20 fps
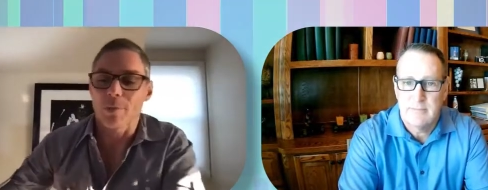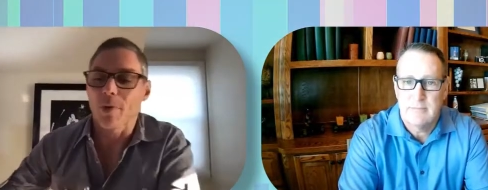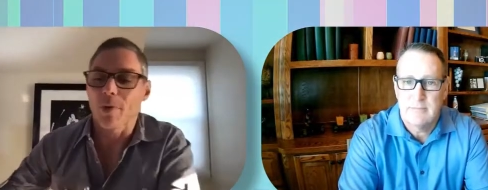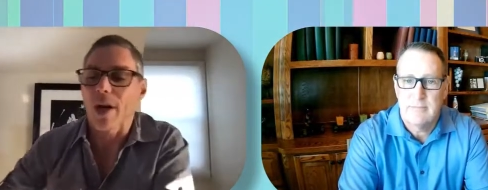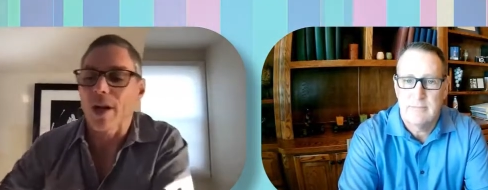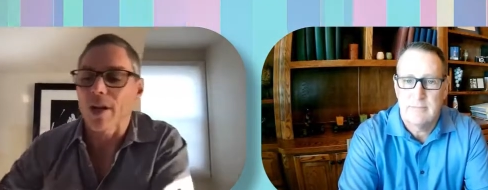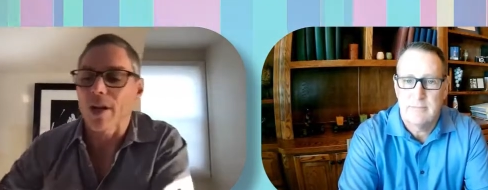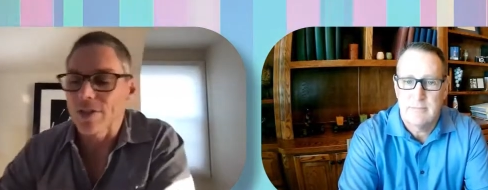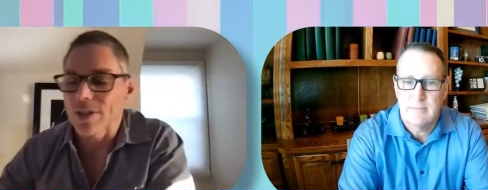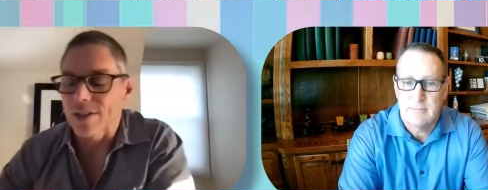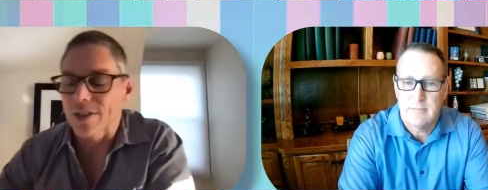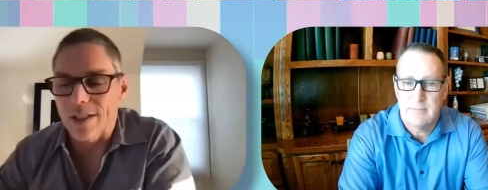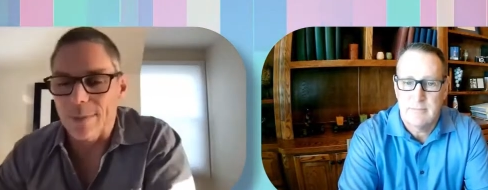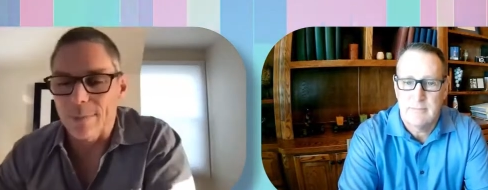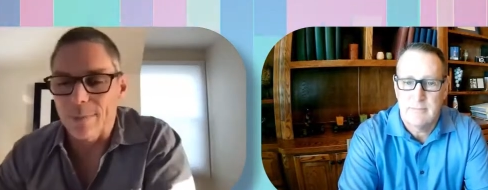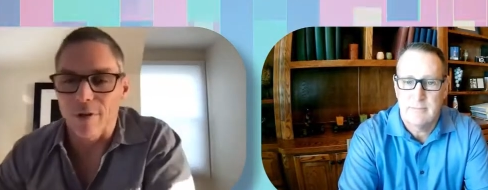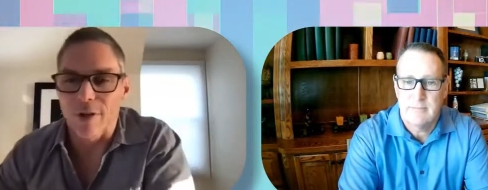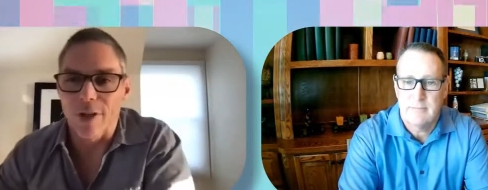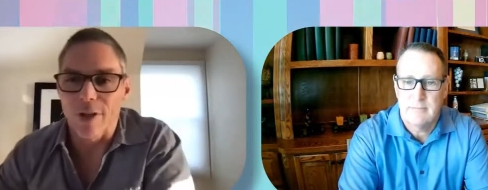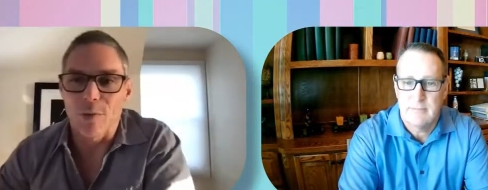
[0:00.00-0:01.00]
Speaker 1: prior to the
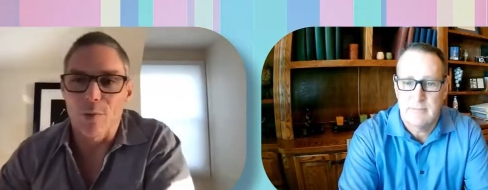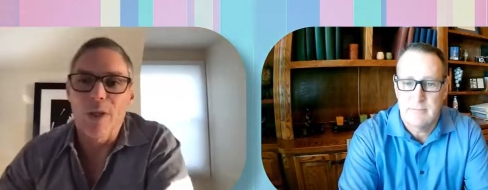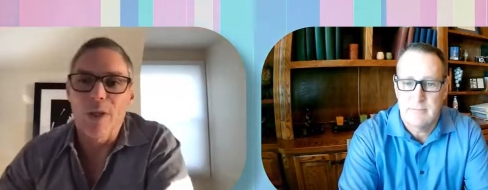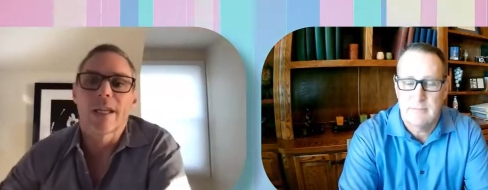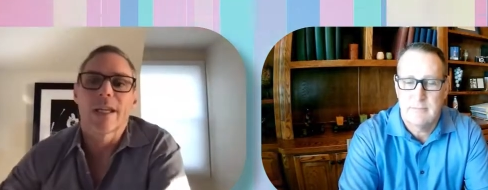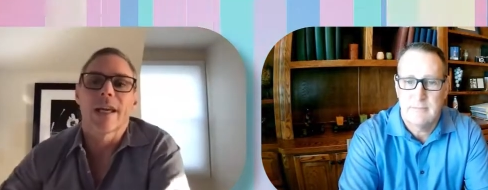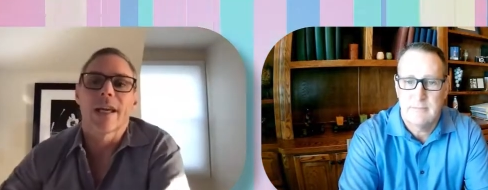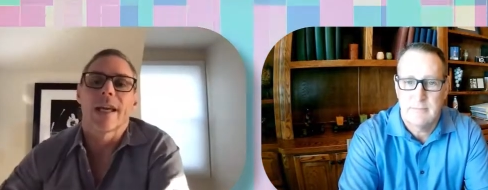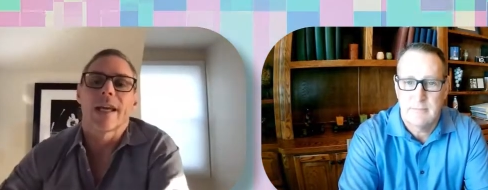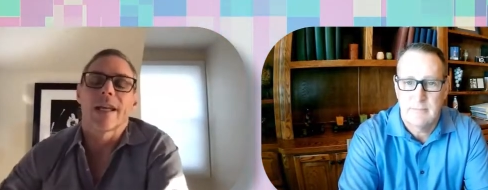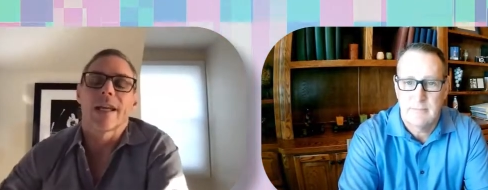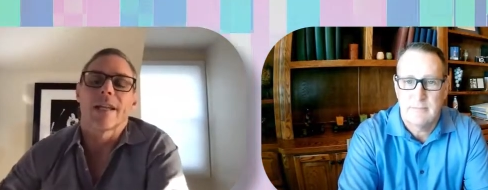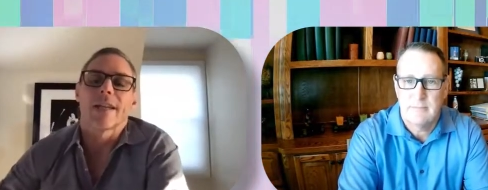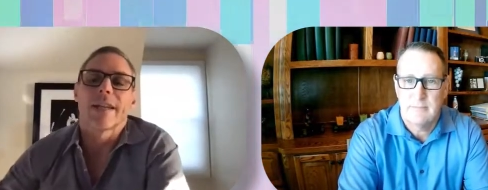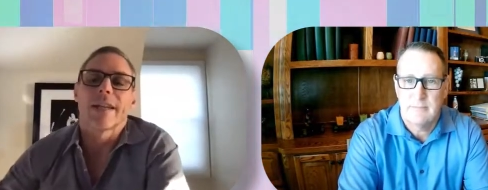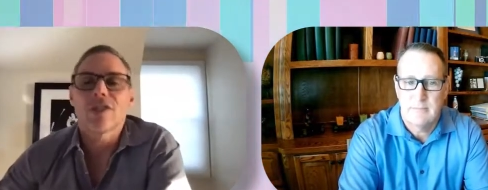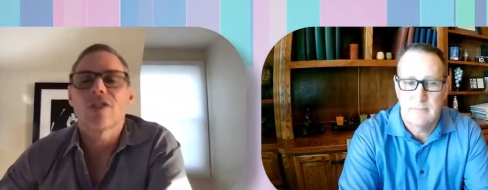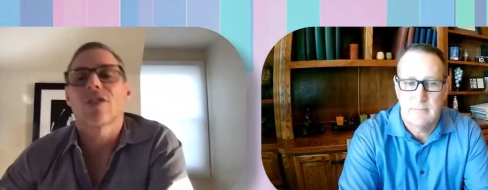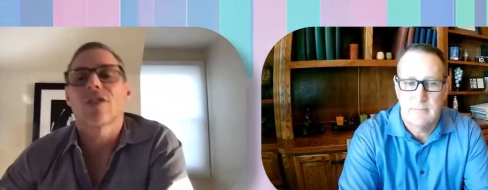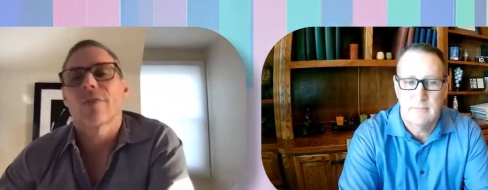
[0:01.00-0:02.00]
upgrade weekend,
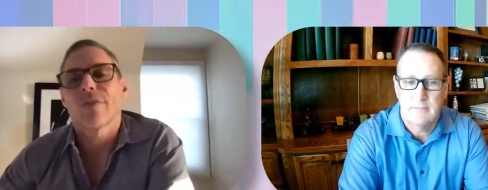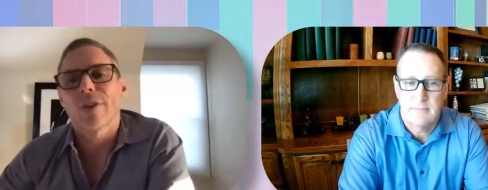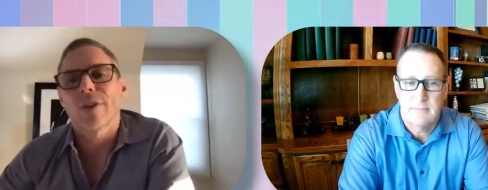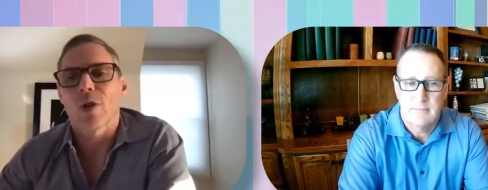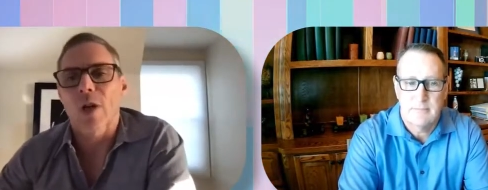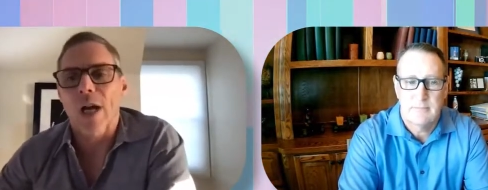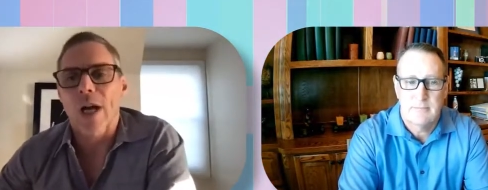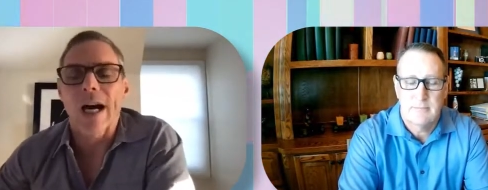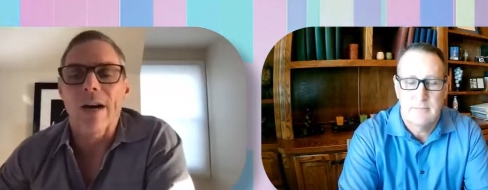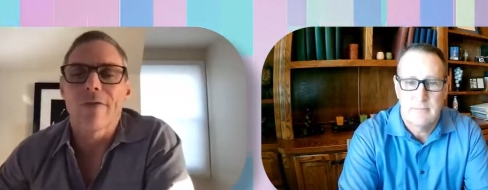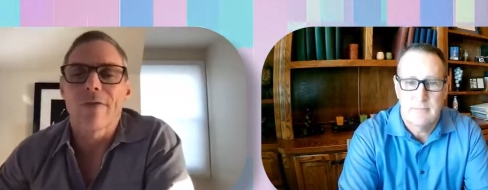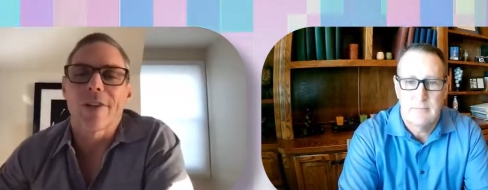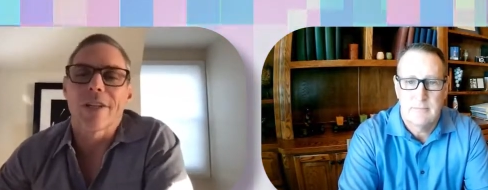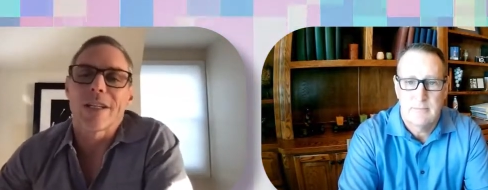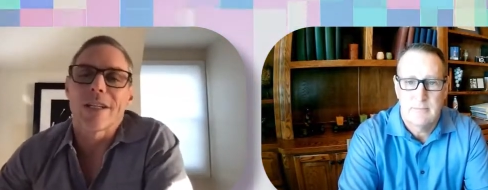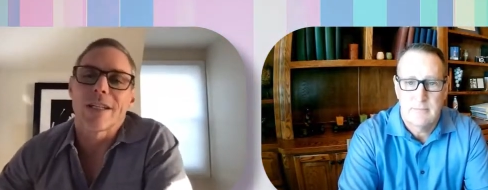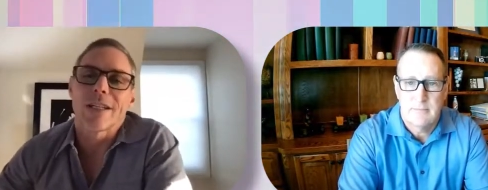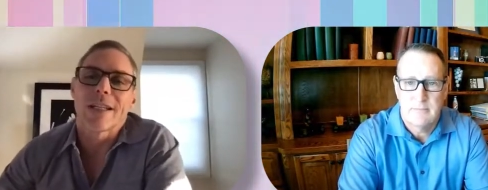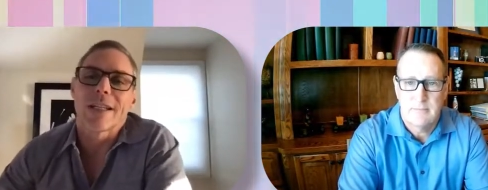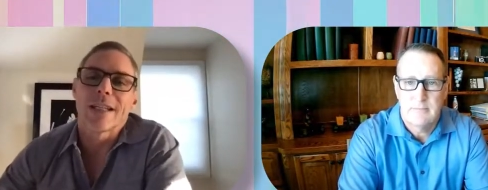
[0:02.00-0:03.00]
they should feel
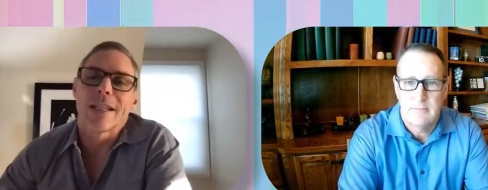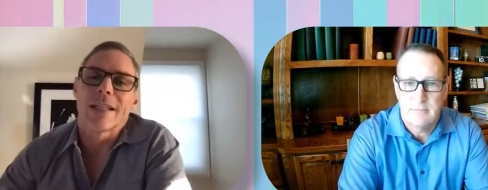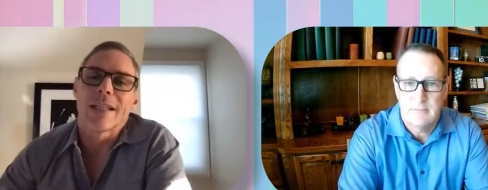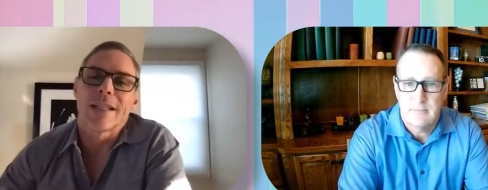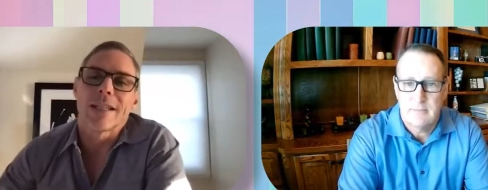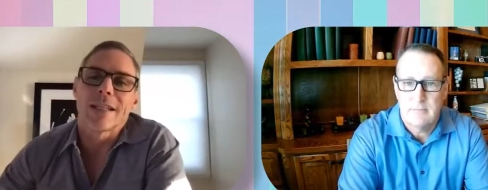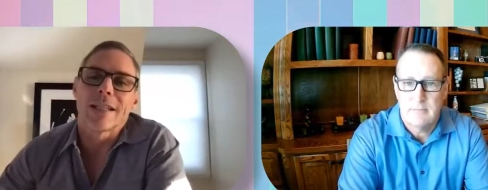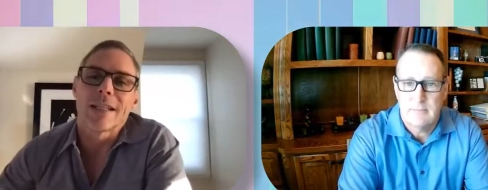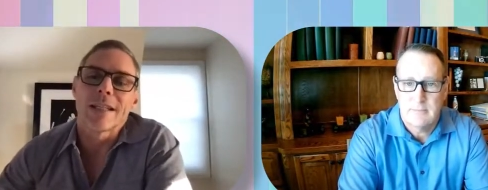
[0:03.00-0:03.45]
confident in